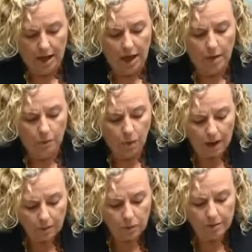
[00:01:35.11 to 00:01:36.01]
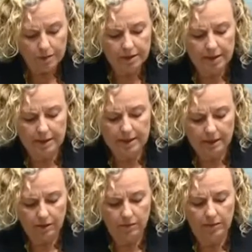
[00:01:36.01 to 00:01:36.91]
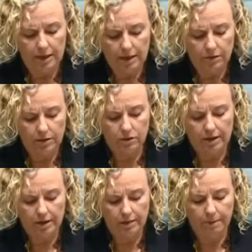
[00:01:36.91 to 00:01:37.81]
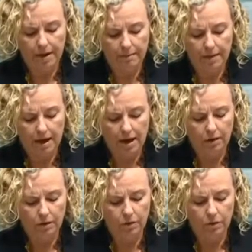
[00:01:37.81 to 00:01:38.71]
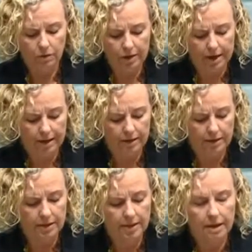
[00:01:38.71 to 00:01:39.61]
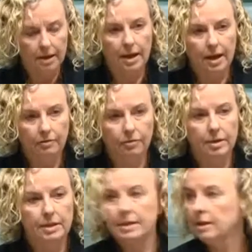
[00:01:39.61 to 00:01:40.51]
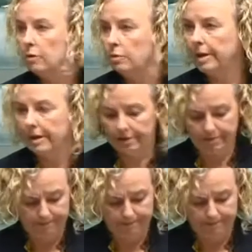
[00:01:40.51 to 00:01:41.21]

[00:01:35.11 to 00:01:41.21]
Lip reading: And one woman is killed in Australia by a partner or an ex every single week.